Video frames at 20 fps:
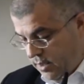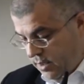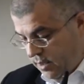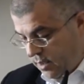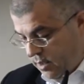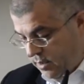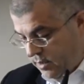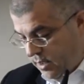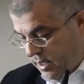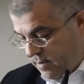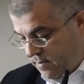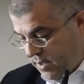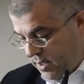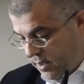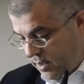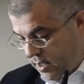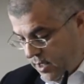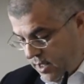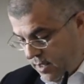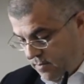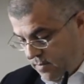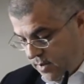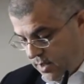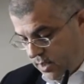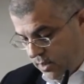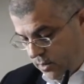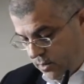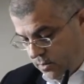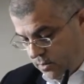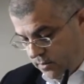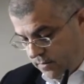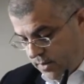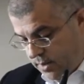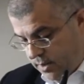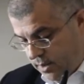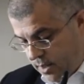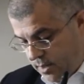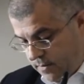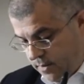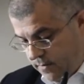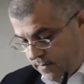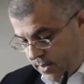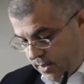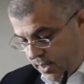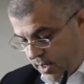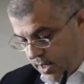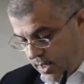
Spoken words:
condemning him along with everyone